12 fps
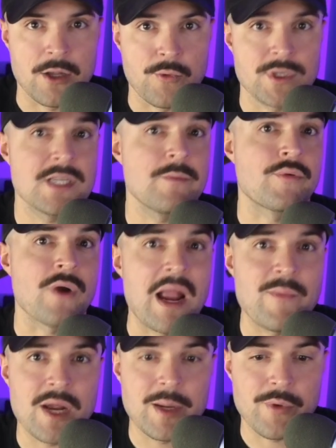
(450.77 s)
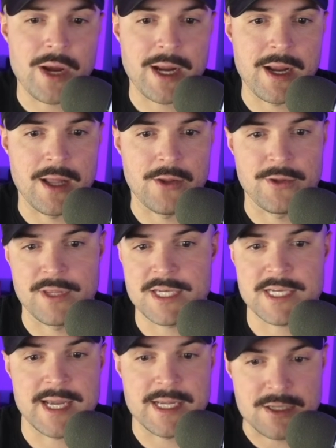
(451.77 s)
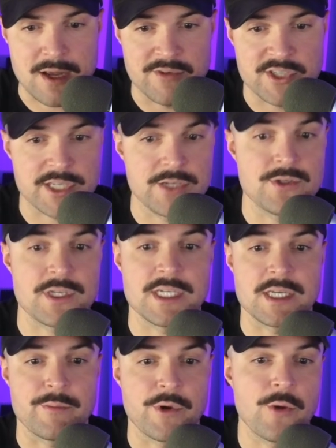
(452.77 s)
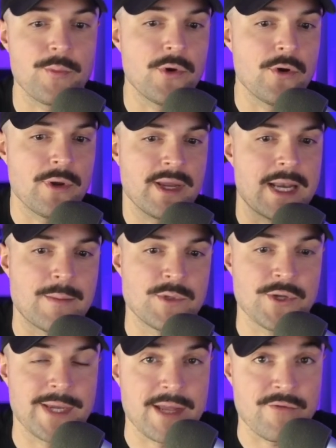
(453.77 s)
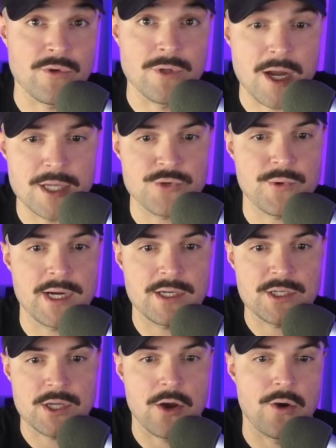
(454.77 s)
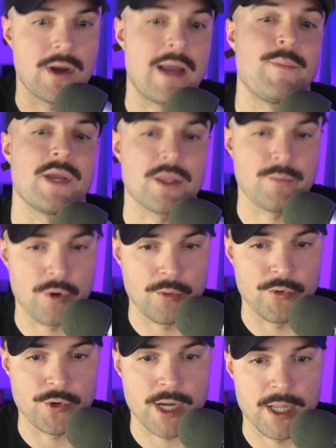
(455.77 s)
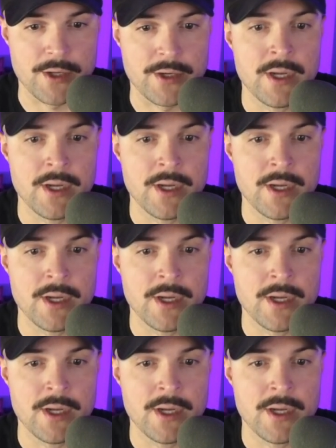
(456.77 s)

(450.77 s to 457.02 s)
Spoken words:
What's the primary brand color? In this case, obviously you see some purple, and I'm doing it for Launchware, so I picked the purple color.